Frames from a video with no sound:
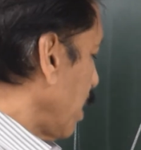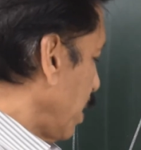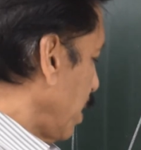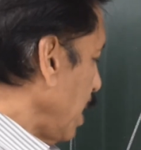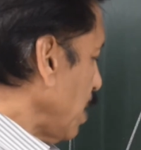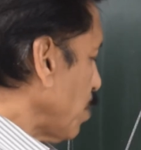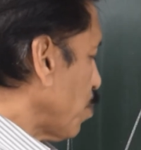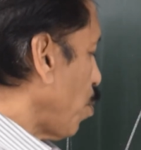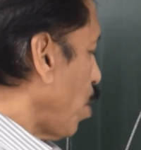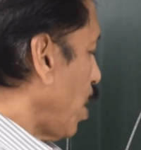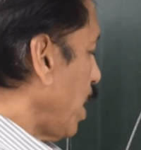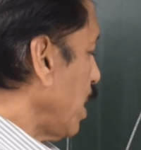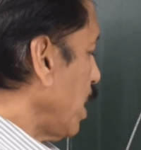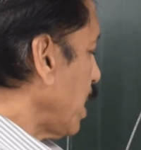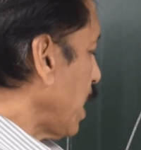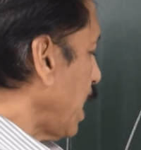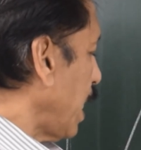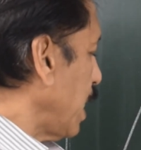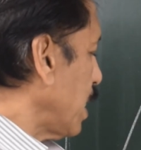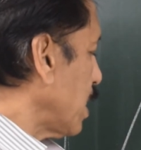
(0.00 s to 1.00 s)
This point
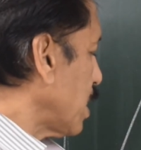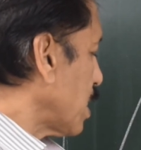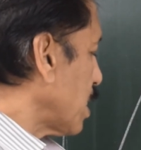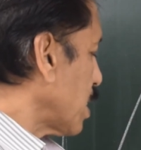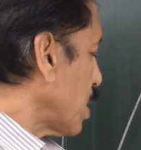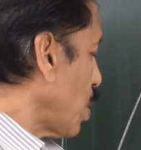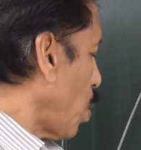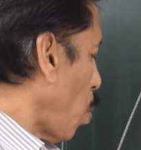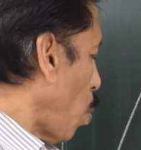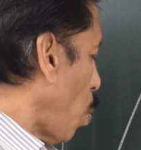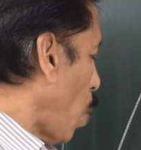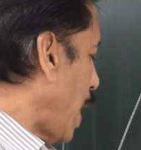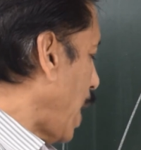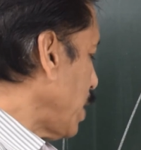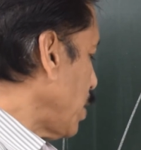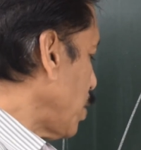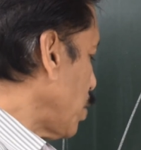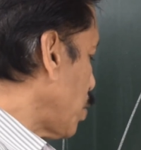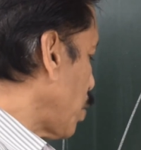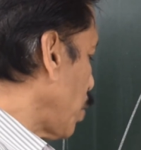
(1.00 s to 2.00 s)
is
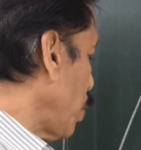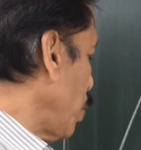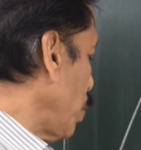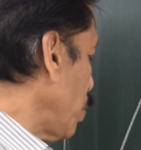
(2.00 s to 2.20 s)
1, 2,